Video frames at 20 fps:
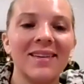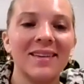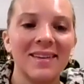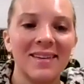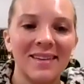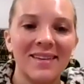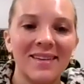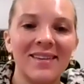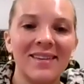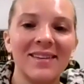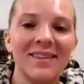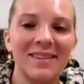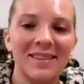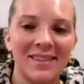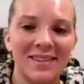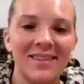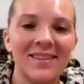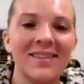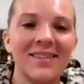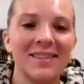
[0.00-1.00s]

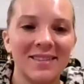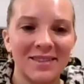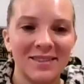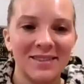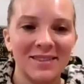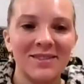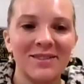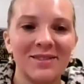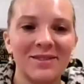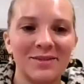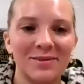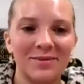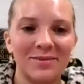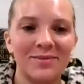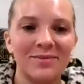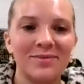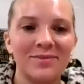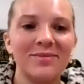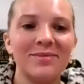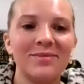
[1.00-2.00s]

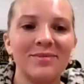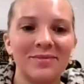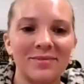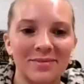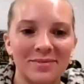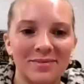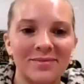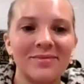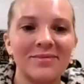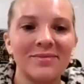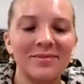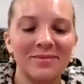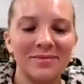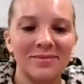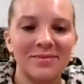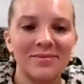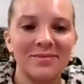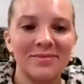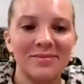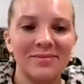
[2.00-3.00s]

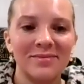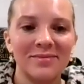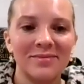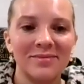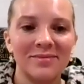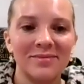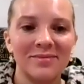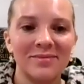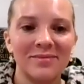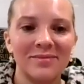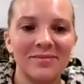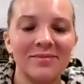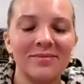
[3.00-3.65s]
This person isn't speaking.